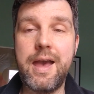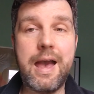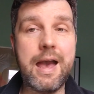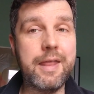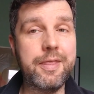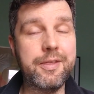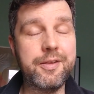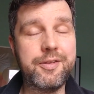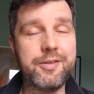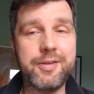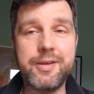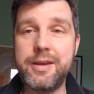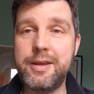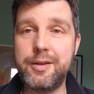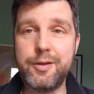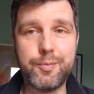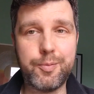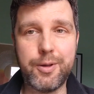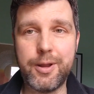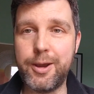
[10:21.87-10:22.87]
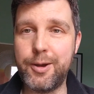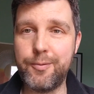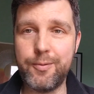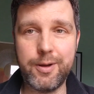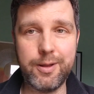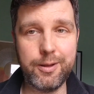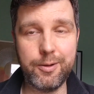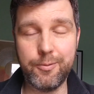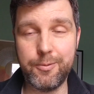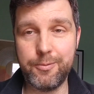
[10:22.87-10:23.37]
And the scenes play
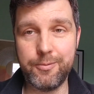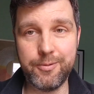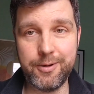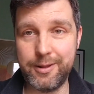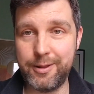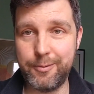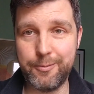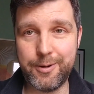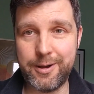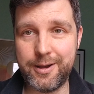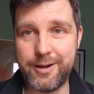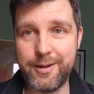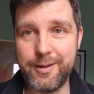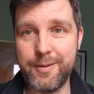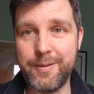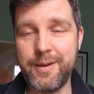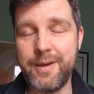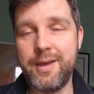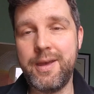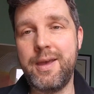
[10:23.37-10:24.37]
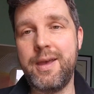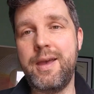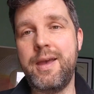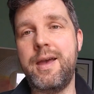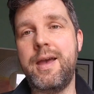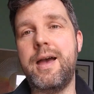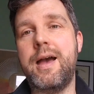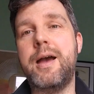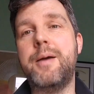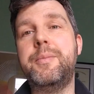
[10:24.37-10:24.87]
really, really well.
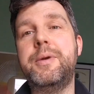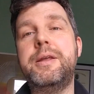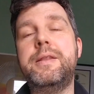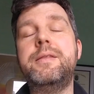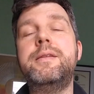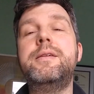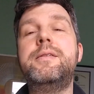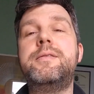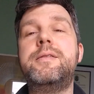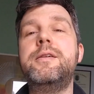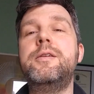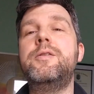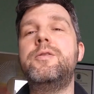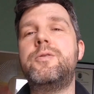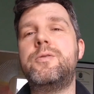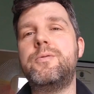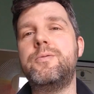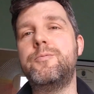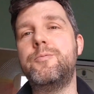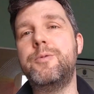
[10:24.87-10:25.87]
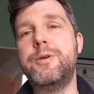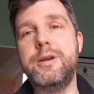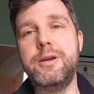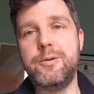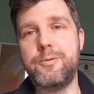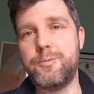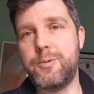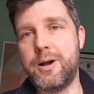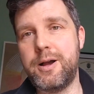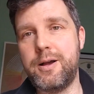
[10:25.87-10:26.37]
I mean, these scenes
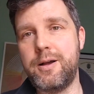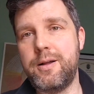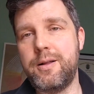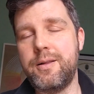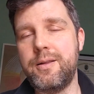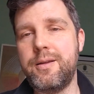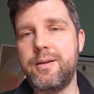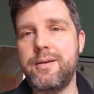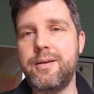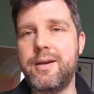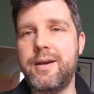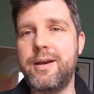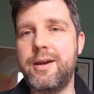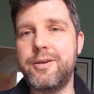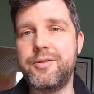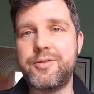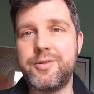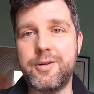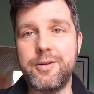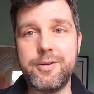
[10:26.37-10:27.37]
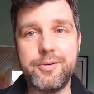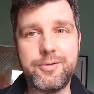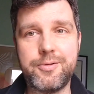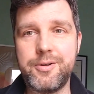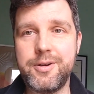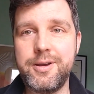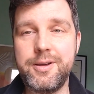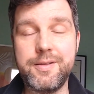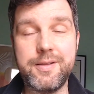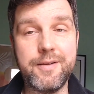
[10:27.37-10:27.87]
read well,
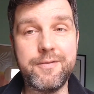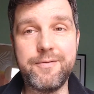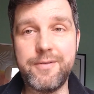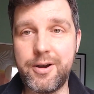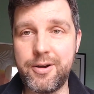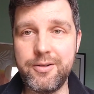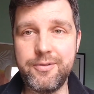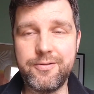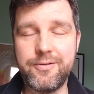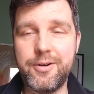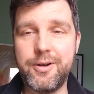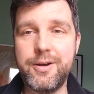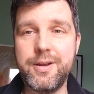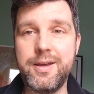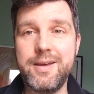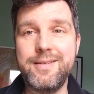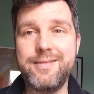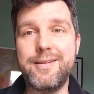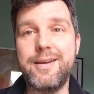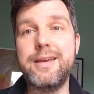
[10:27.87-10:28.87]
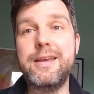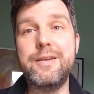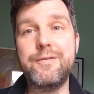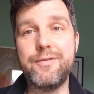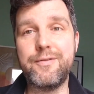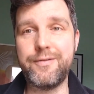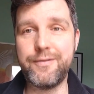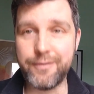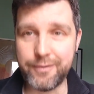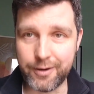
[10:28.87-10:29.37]
solitary, they're very funny, they're
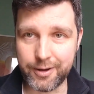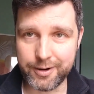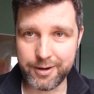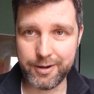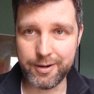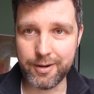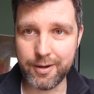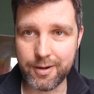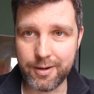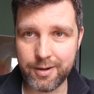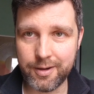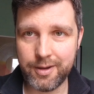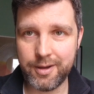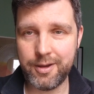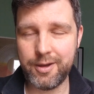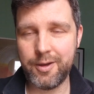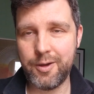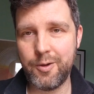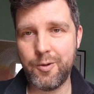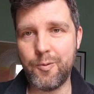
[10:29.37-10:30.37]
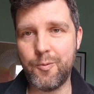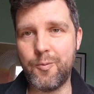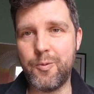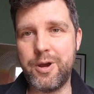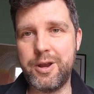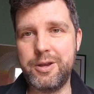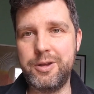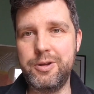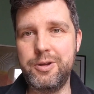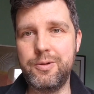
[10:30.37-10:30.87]
even funnier
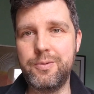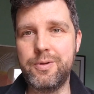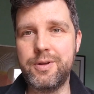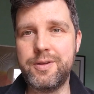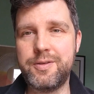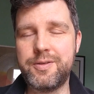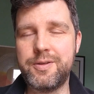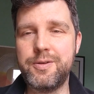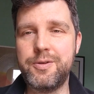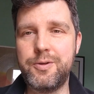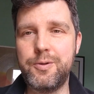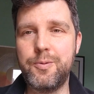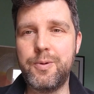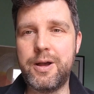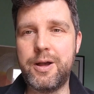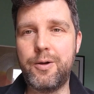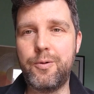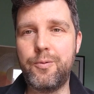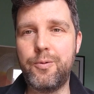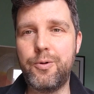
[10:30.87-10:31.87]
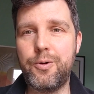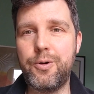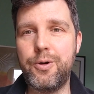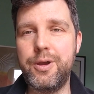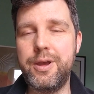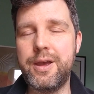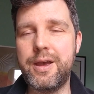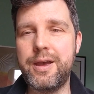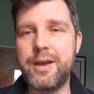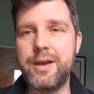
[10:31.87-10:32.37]
when you listen to
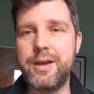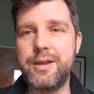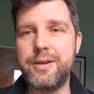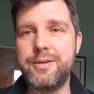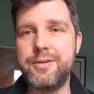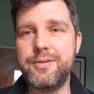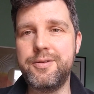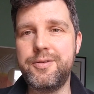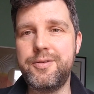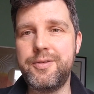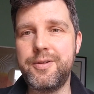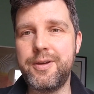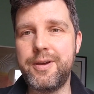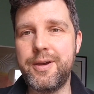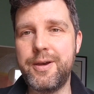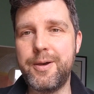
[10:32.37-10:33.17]
Ellroy and